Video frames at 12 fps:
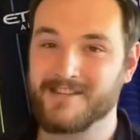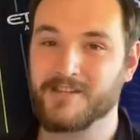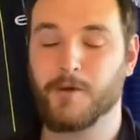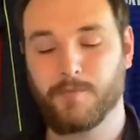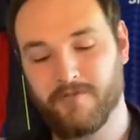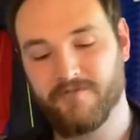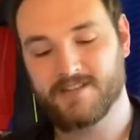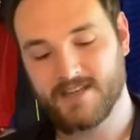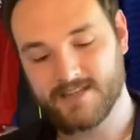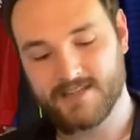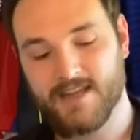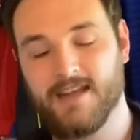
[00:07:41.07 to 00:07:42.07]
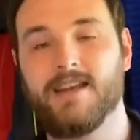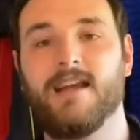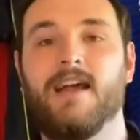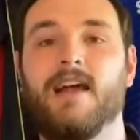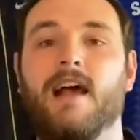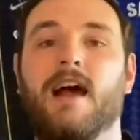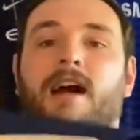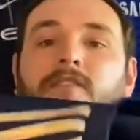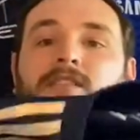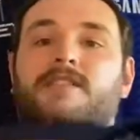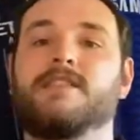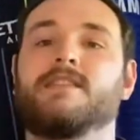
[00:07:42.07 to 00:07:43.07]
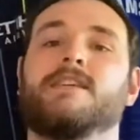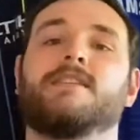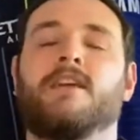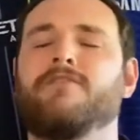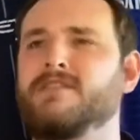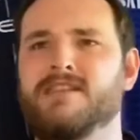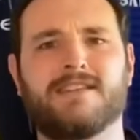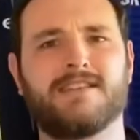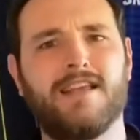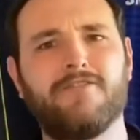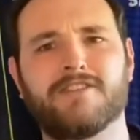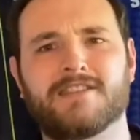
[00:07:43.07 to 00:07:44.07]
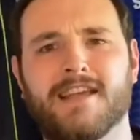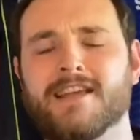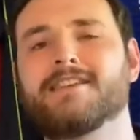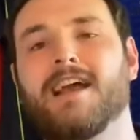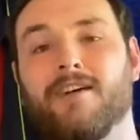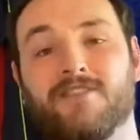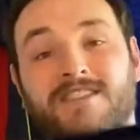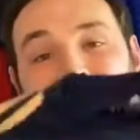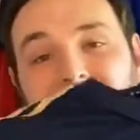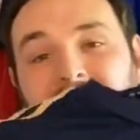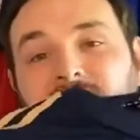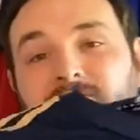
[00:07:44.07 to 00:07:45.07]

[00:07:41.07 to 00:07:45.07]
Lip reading: job lot for 16, I've listed this for 16 for 6. I've listed this for